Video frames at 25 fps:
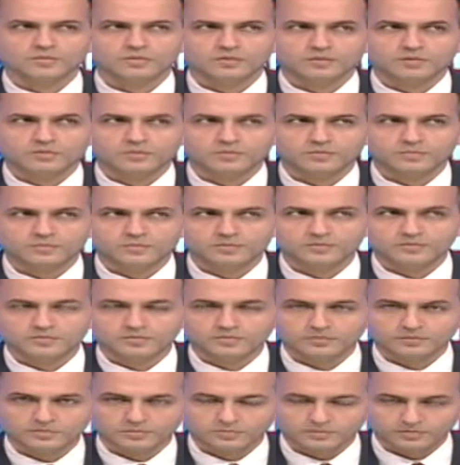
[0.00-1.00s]

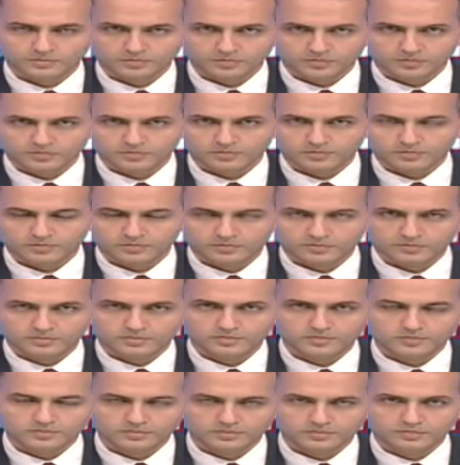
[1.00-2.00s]

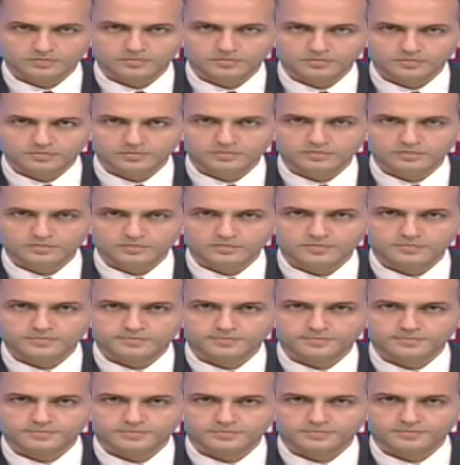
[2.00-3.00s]

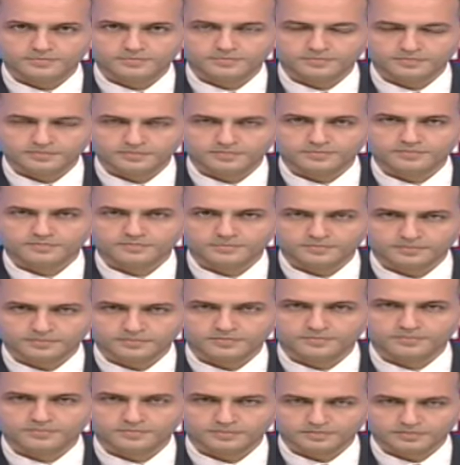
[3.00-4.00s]

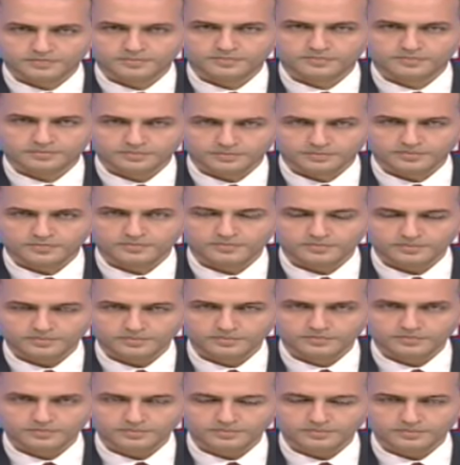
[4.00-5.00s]

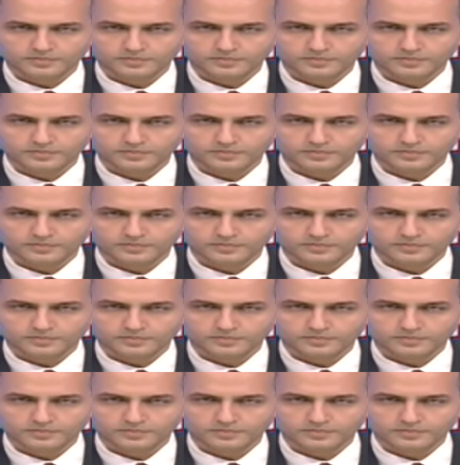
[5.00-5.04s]
(not speaking)